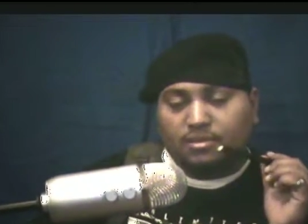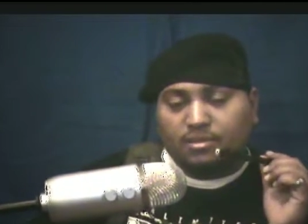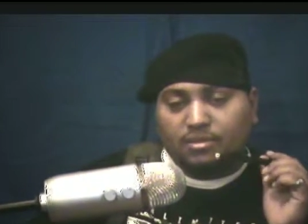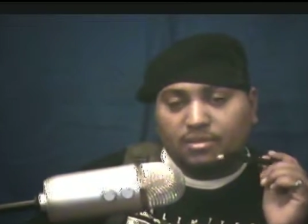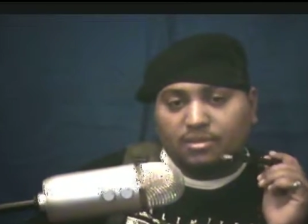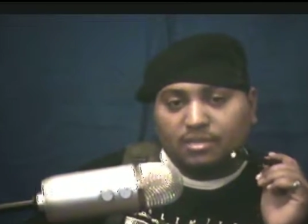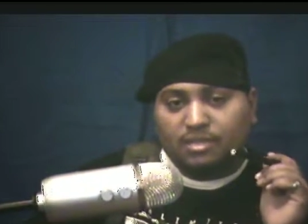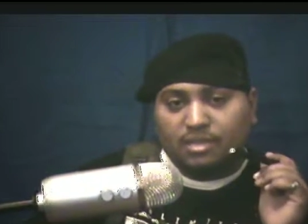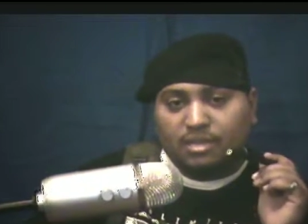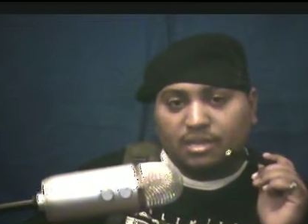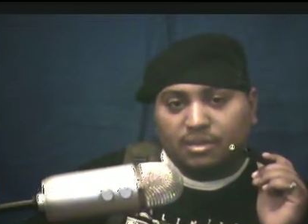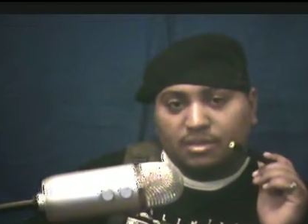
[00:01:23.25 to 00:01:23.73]

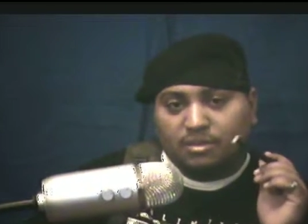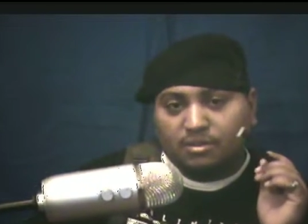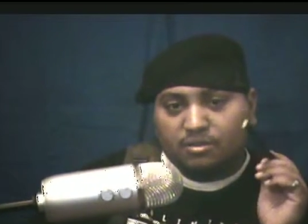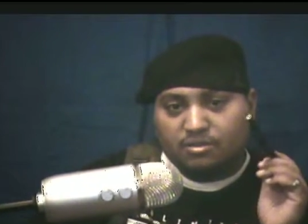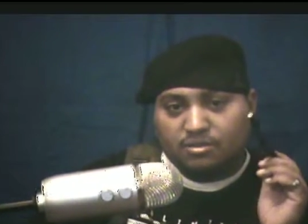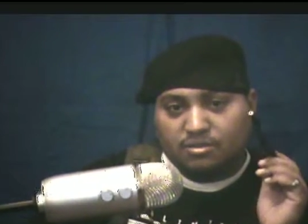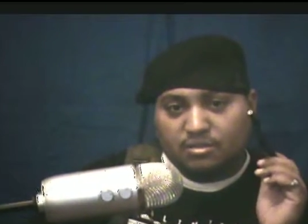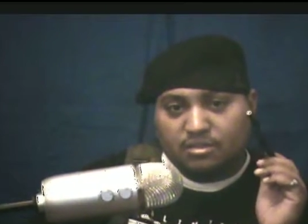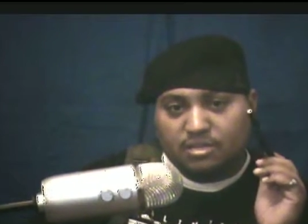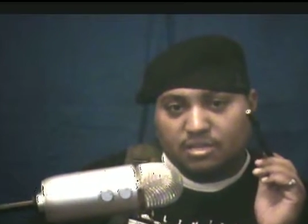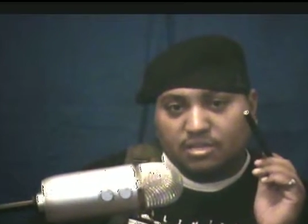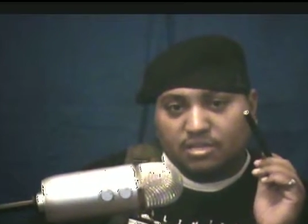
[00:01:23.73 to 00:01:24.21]
now
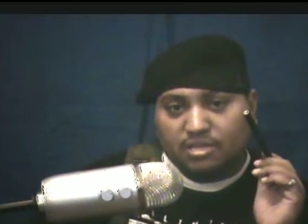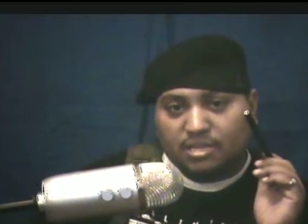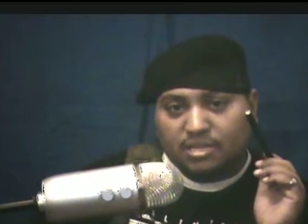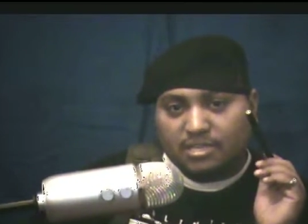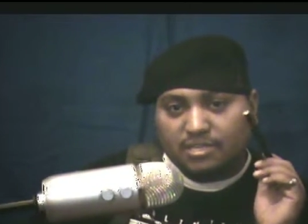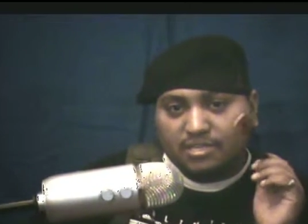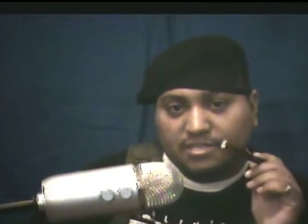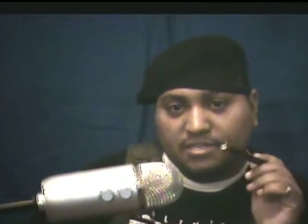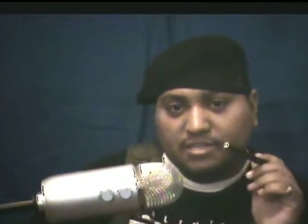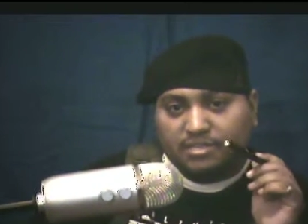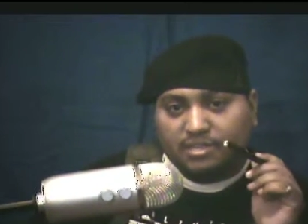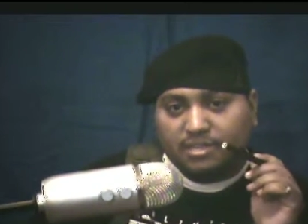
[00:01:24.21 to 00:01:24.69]
the
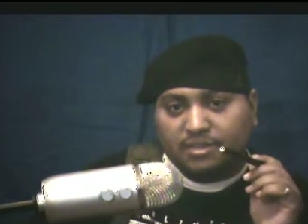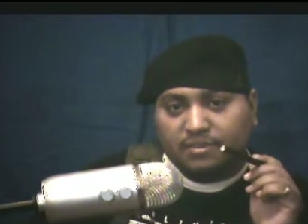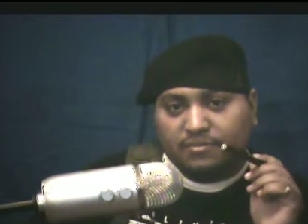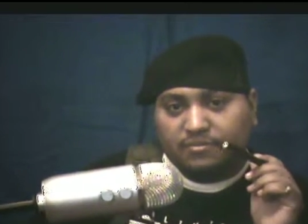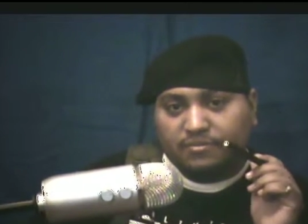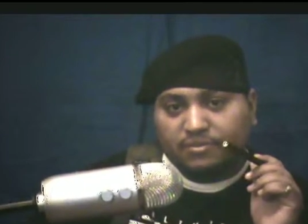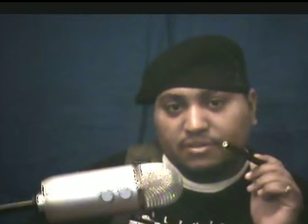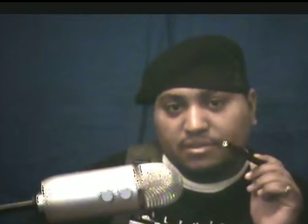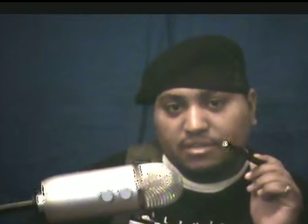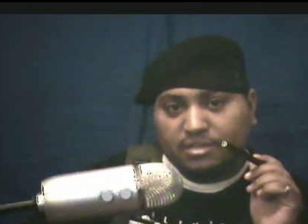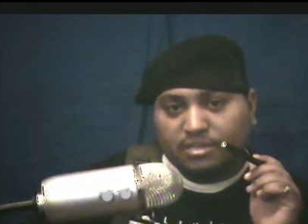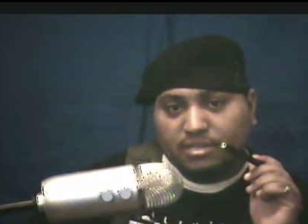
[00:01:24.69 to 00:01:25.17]

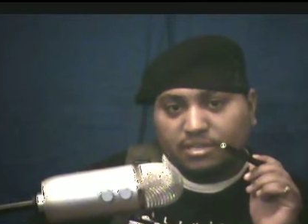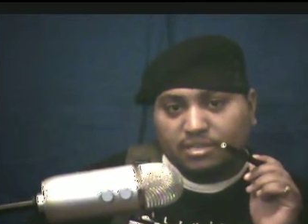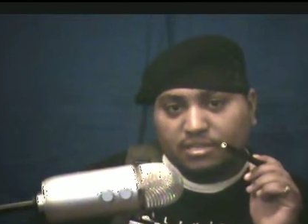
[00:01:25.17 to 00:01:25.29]
SDev